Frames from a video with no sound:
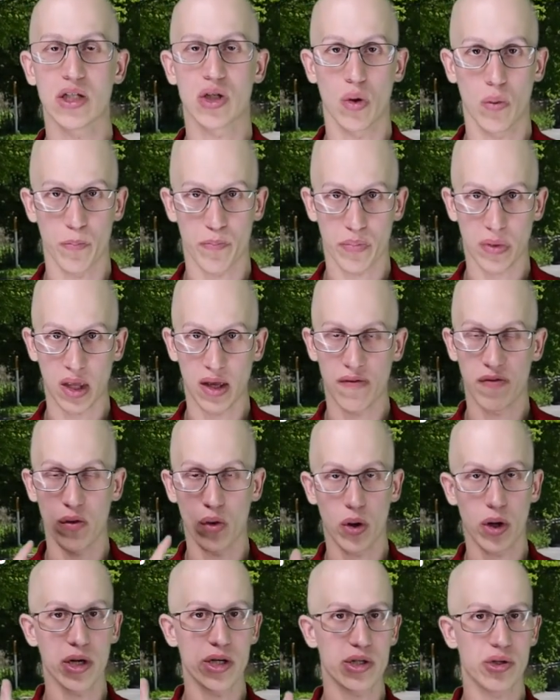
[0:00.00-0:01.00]
So
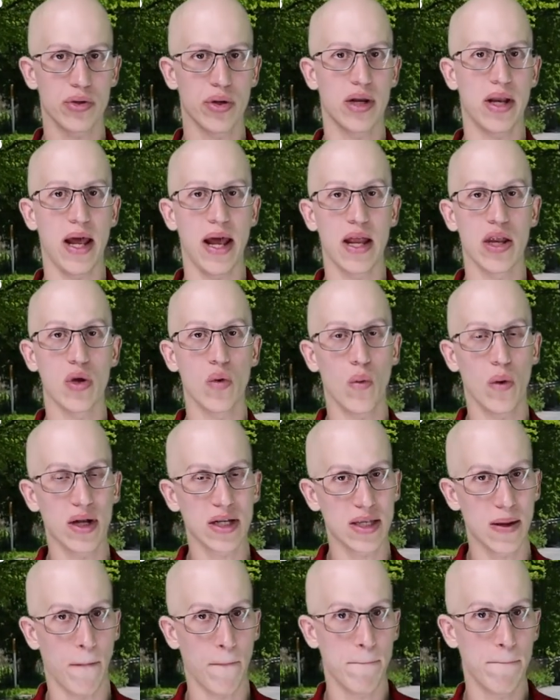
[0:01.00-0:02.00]
if you are interested and you
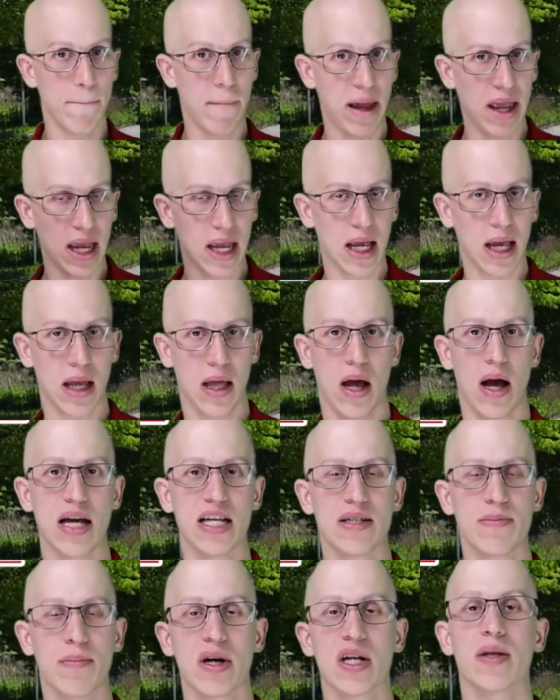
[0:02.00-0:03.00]
want to make
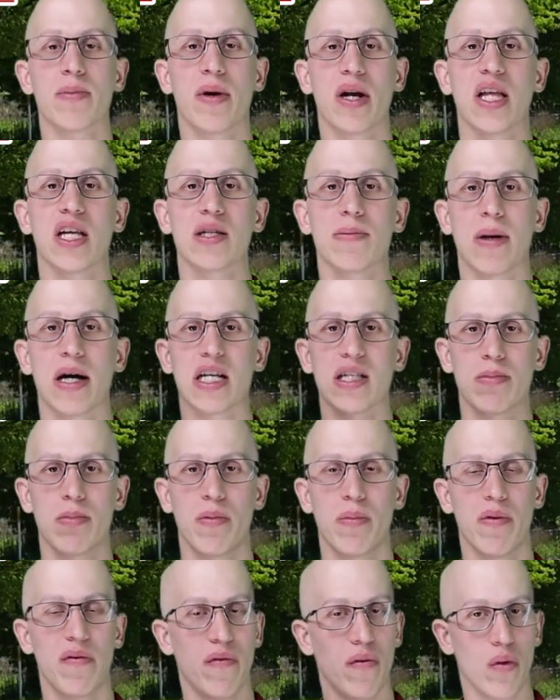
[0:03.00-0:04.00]
as much money as
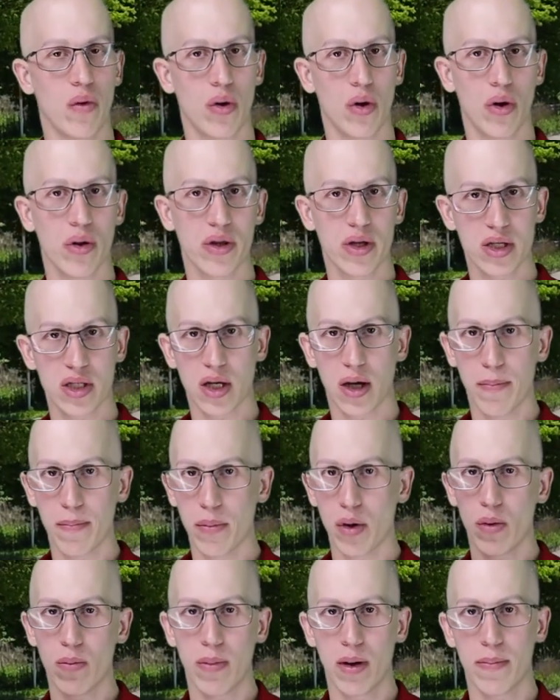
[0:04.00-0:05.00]
possible before all this
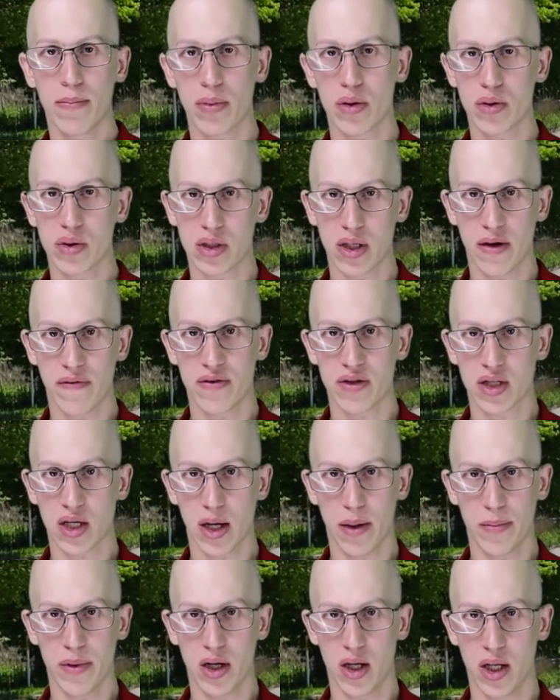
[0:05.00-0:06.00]
humbo bumbo stuff is
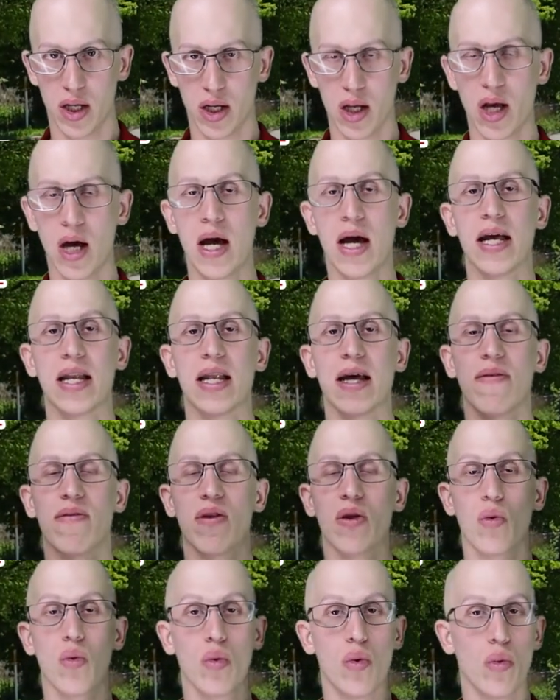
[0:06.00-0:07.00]
coming in,
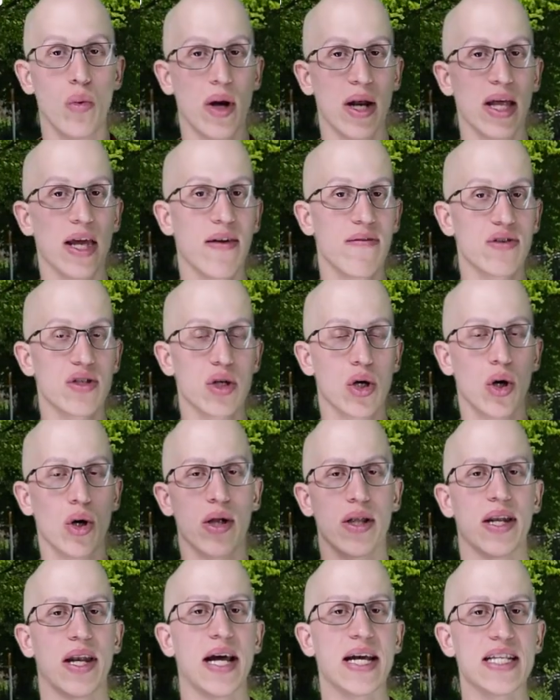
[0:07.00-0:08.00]
definitely we want to give us a
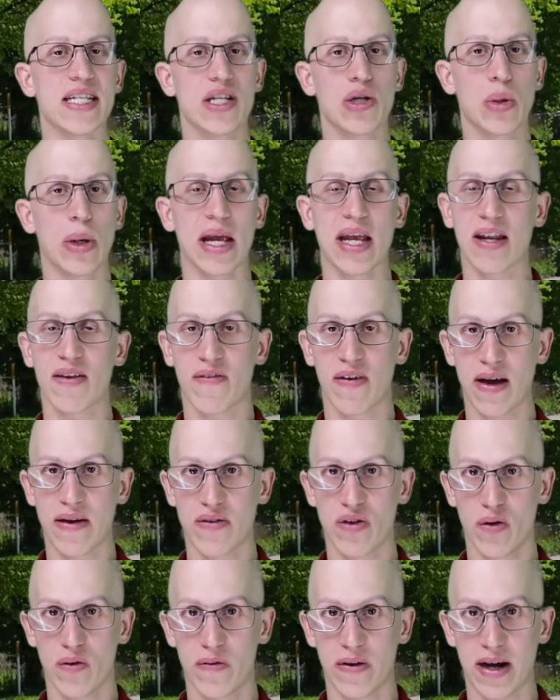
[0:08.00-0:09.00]
call at
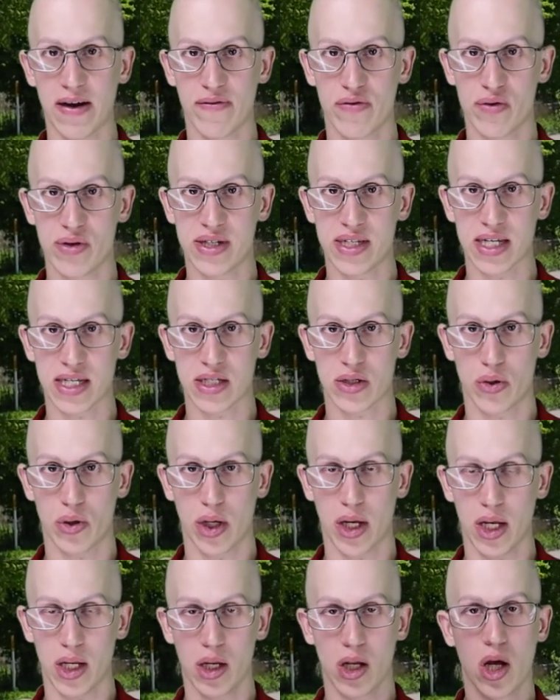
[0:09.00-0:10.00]

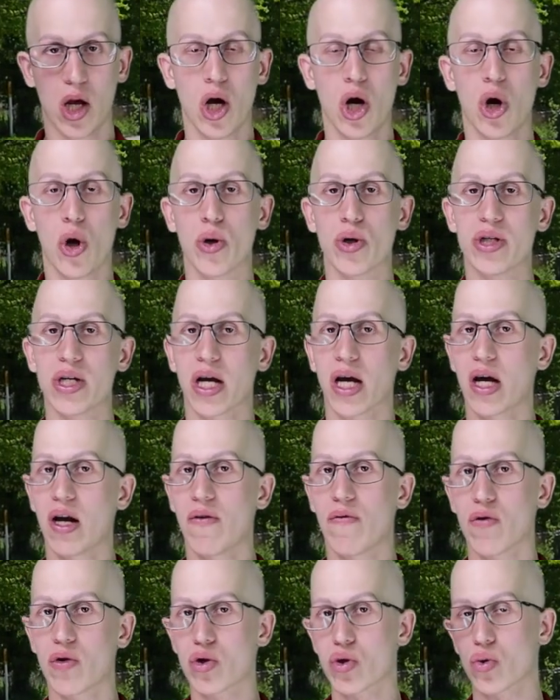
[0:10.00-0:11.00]
908-525-3609, or check
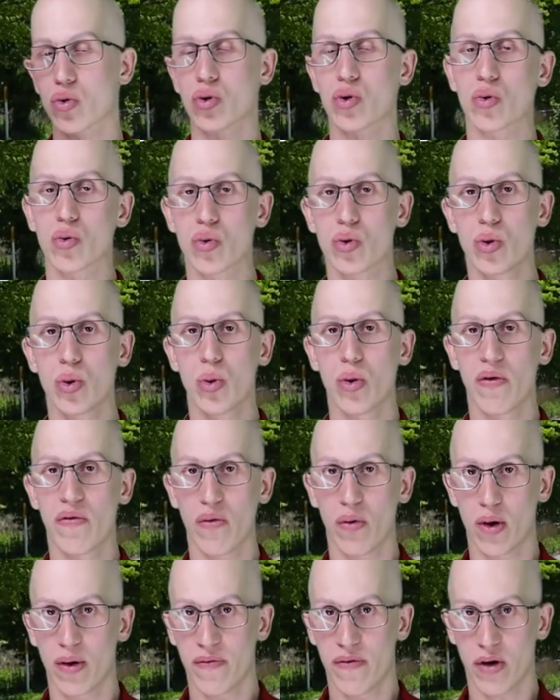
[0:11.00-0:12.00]
out our virtual school tour
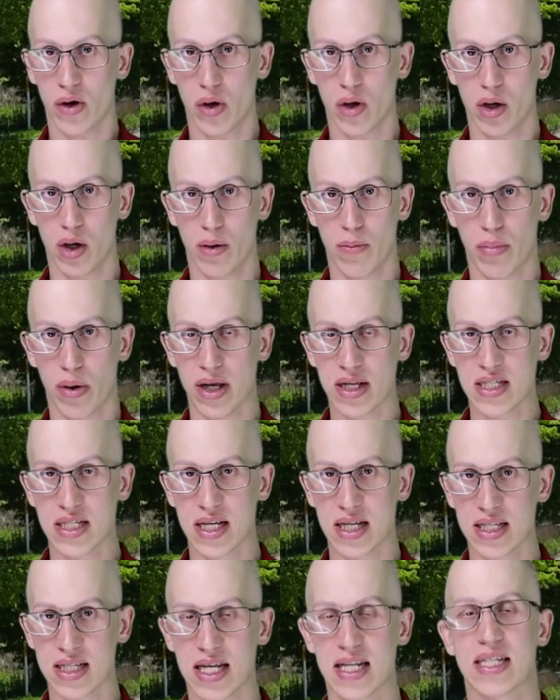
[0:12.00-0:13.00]
if you want to figure out our
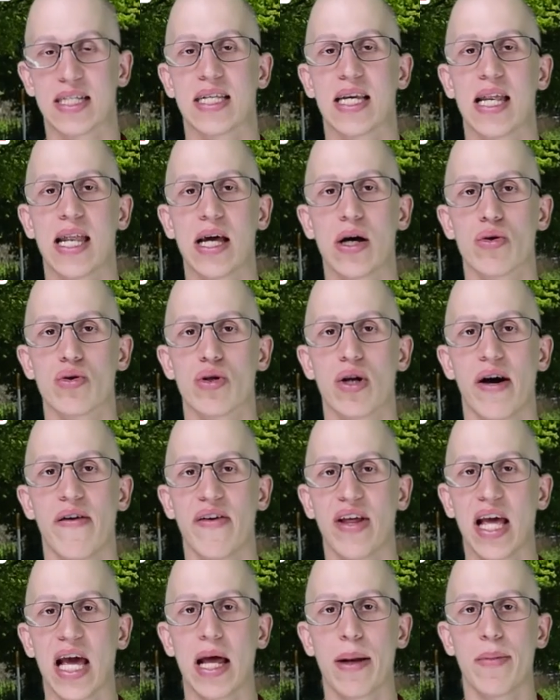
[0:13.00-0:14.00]
pricings at
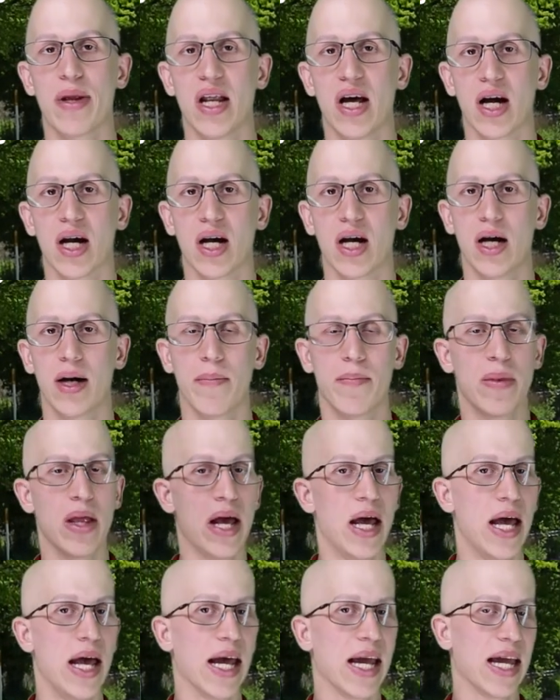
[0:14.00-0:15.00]
cdldrivingacademy.com.
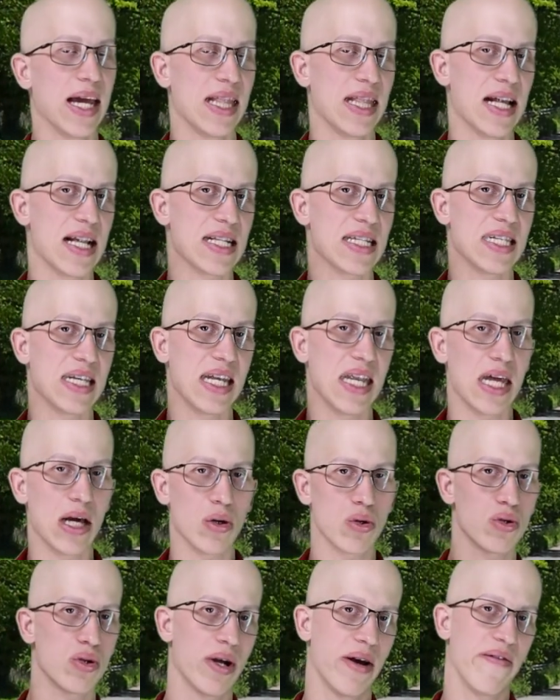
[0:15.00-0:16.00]
Again, that's
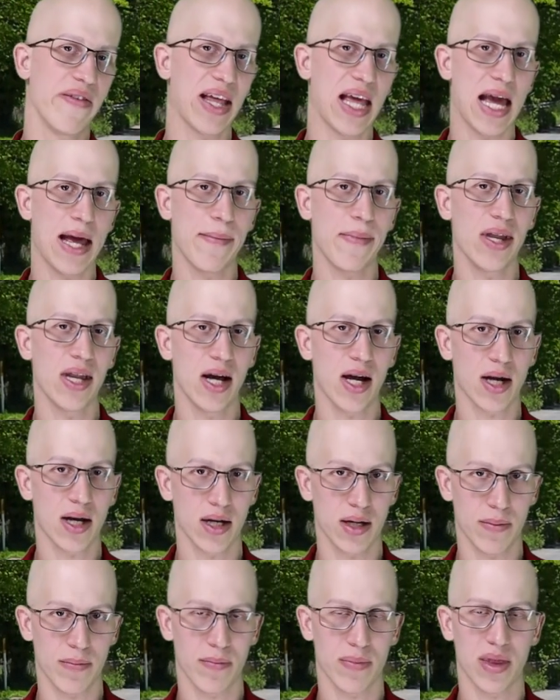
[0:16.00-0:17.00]

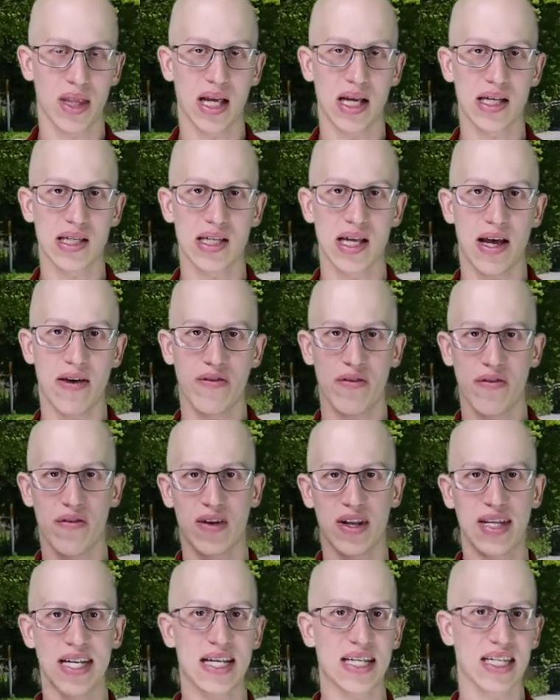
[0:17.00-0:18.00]
cdldrivingacademy.com. Thanks. Have a
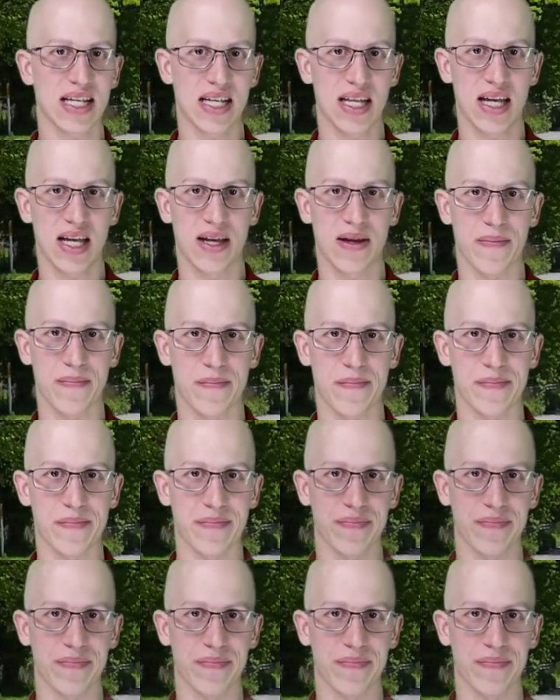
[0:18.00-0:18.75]
fantastic day.